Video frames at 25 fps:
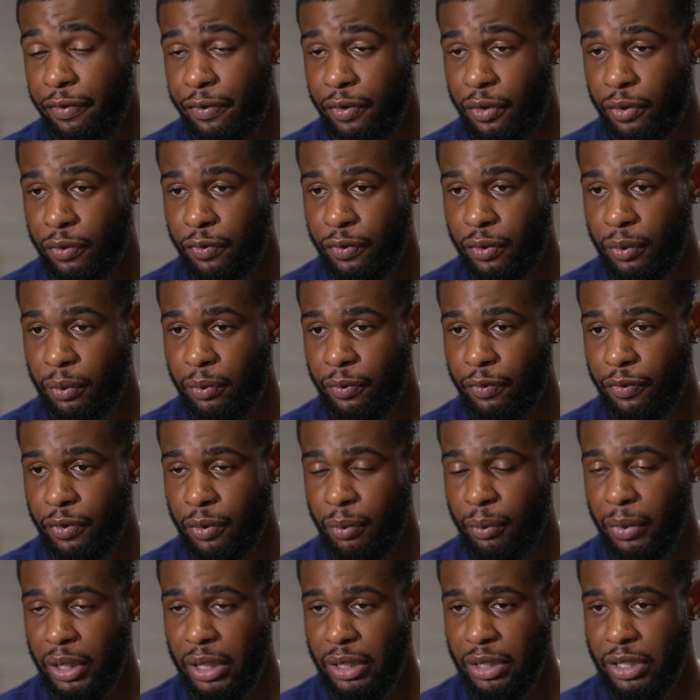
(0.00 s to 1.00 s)
feel from
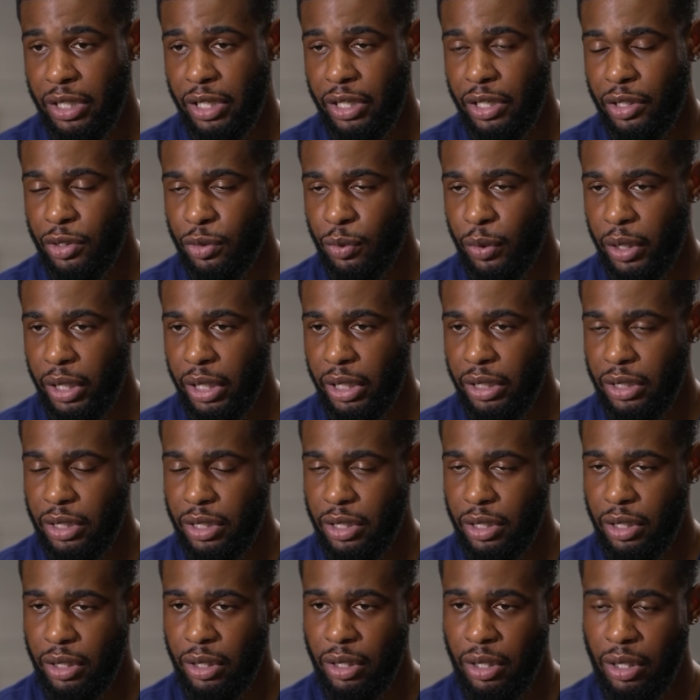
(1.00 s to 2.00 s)
my side. That's what I
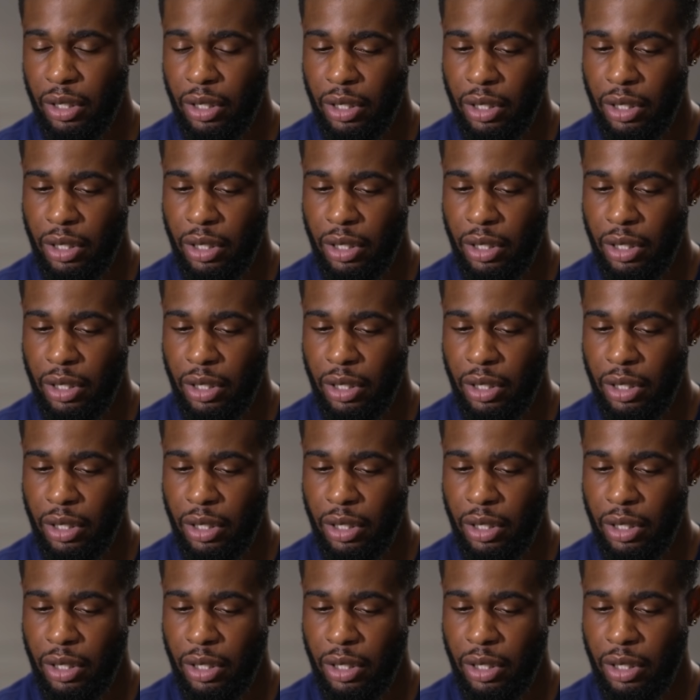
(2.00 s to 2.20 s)
see,